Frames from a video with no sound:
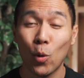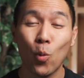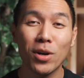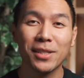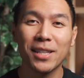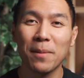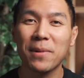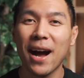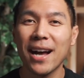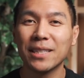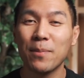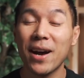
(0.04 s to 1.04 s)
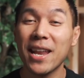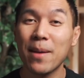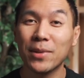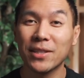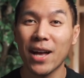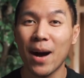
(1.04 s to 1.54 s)
What's up guys, my
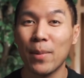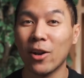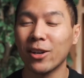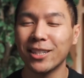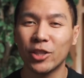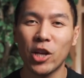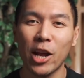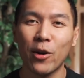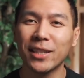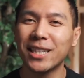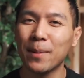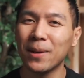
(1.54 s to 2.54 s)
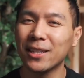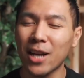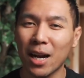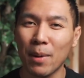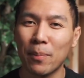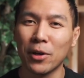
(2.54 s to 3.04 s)
name is Nam, and on this channel I typically
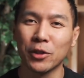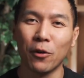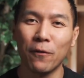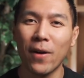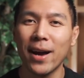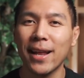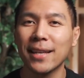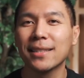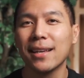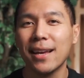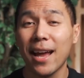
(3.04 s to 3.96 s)
talk about personal finance,